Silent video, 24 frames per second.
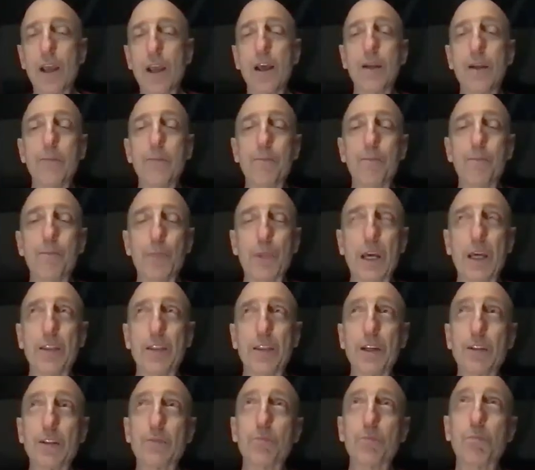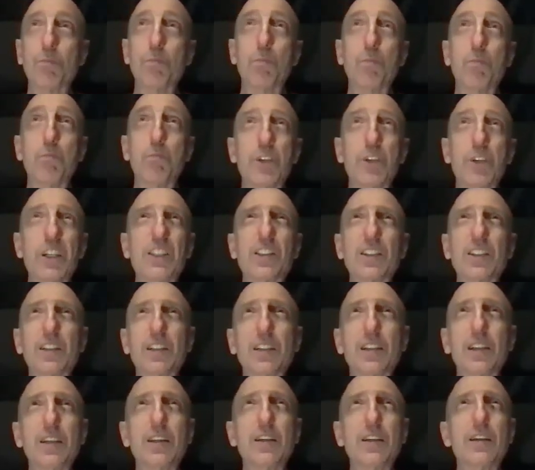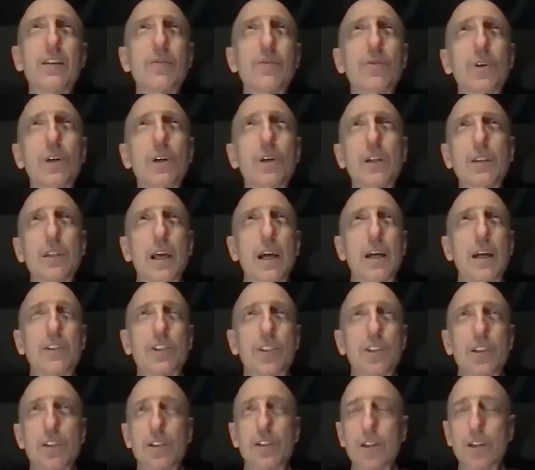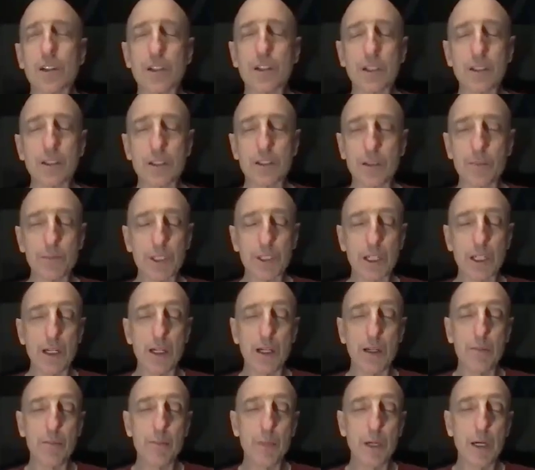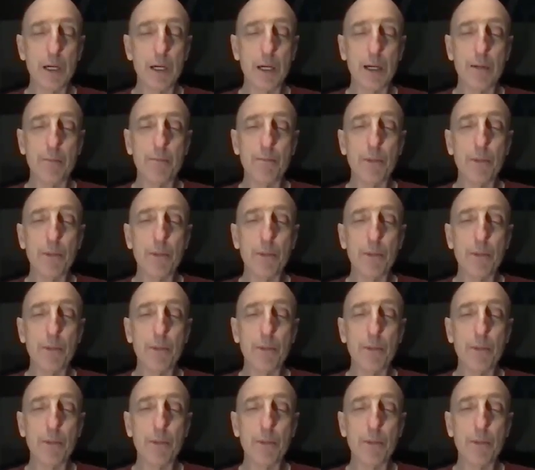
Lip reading: And I think recently, well, last year sometime,